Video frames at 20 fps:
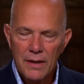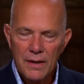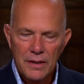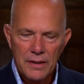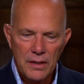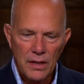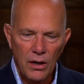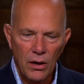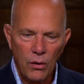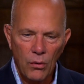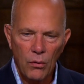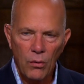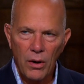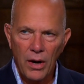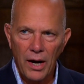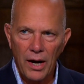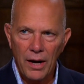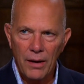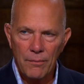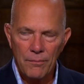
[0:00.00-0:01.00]
You know,
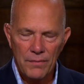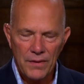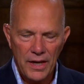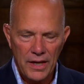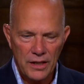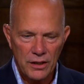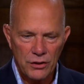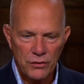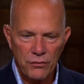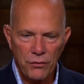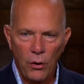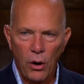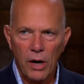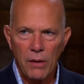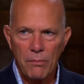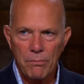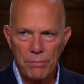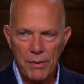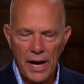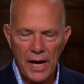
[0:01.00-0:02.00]
um, it is far
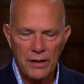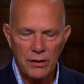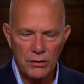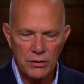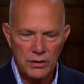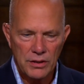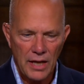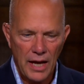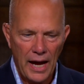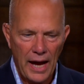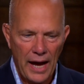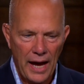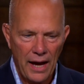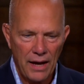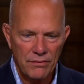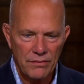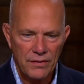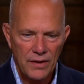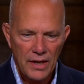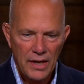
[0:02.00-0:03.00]
better to
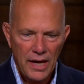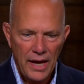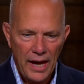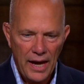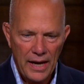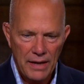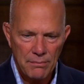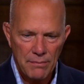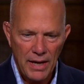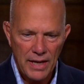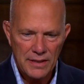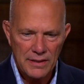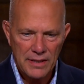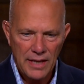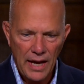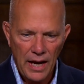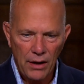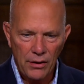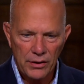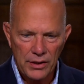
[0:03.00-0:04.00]
have a
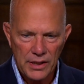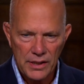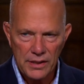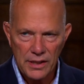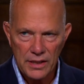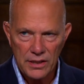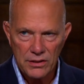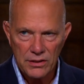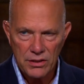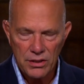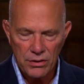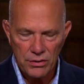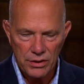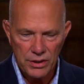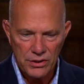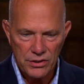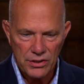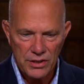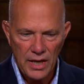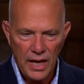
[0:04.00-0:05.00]
mentality that it's here to
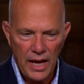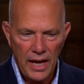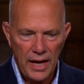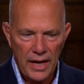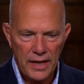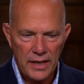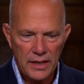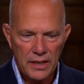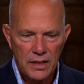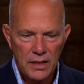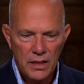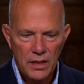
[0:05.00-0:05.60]
stay.